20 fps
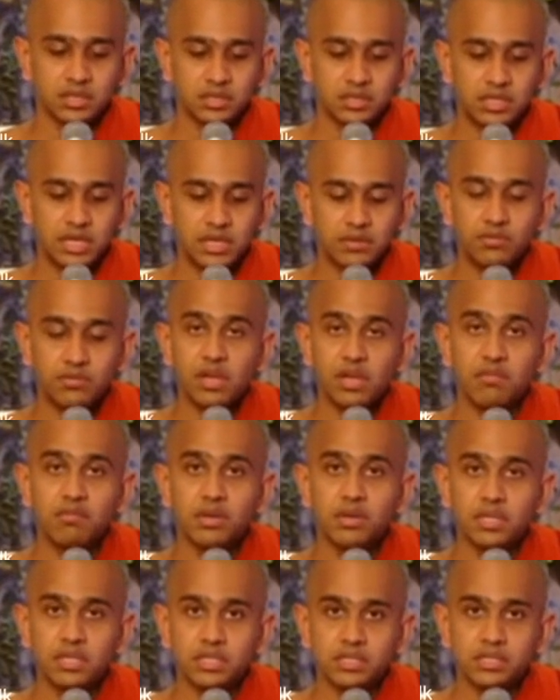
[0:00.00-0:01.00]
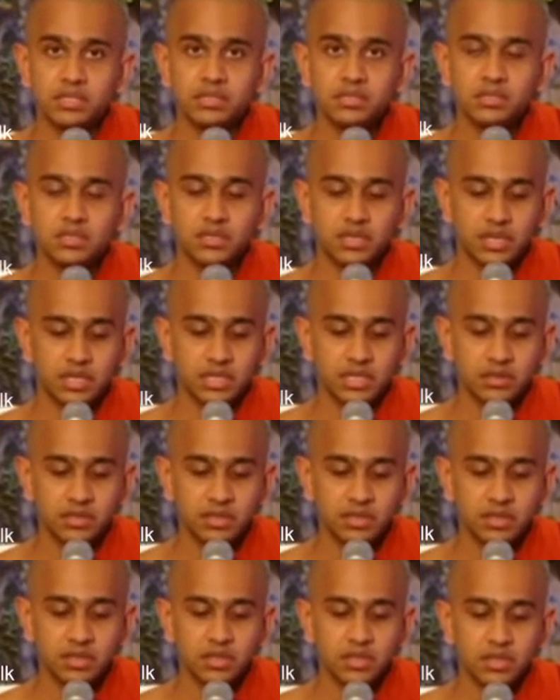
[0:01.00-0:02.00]
that we have learned in
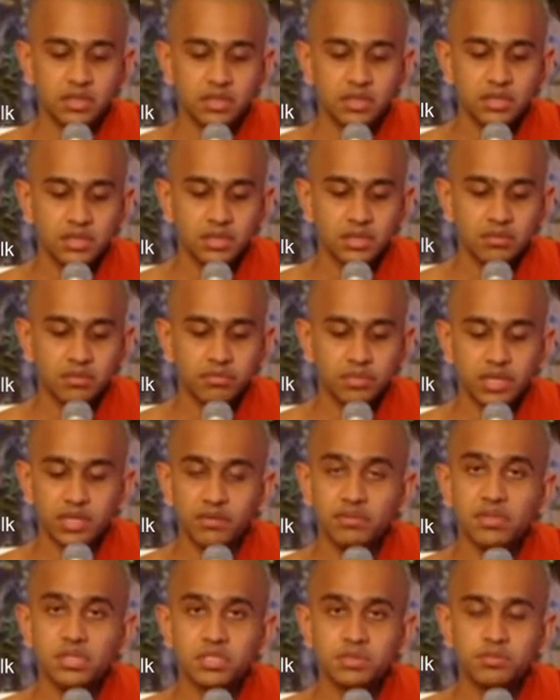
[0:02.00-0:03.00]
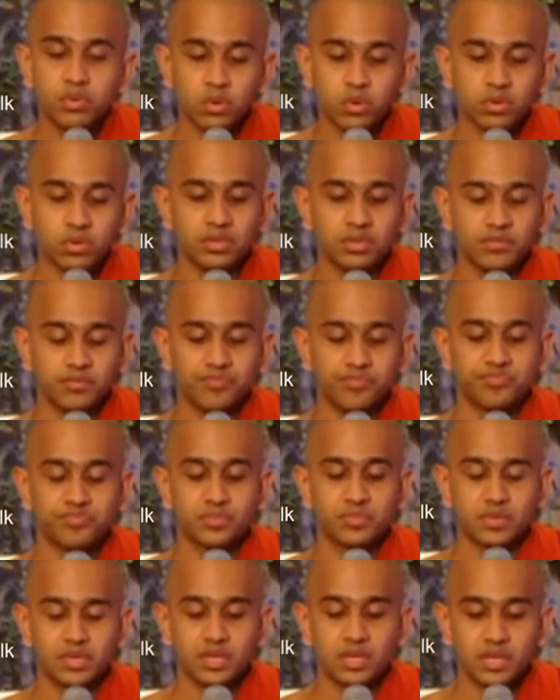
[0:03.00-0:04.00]
a previous program.
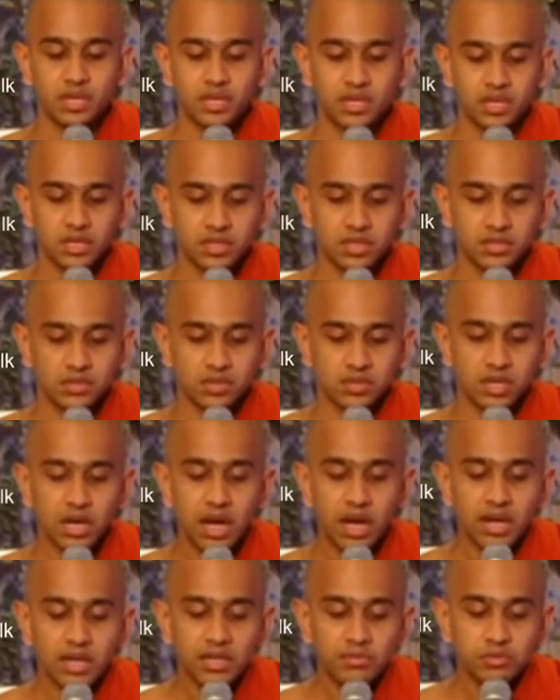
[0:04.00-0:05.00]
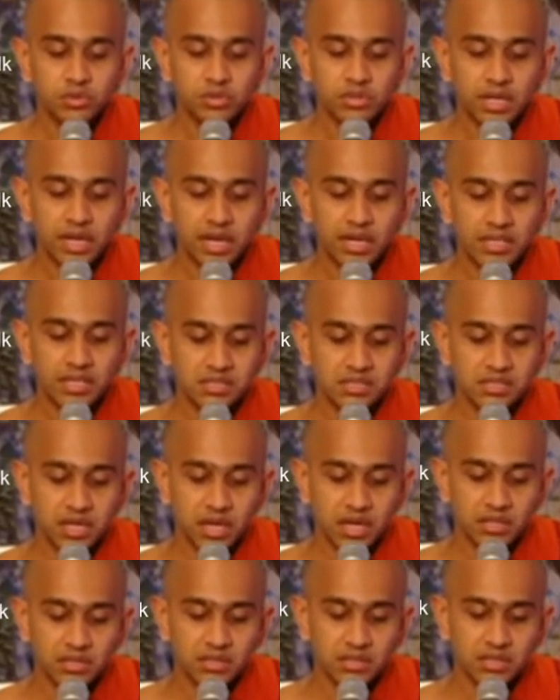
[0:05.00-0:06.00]
So Kyle Putta has
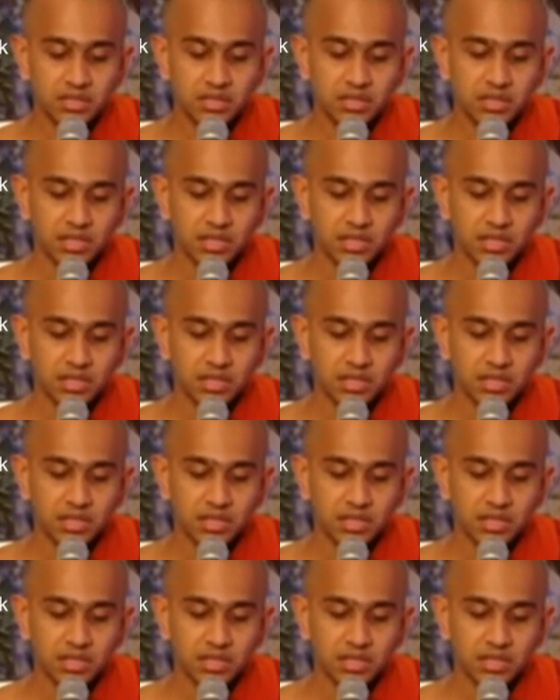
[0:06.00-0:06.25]
done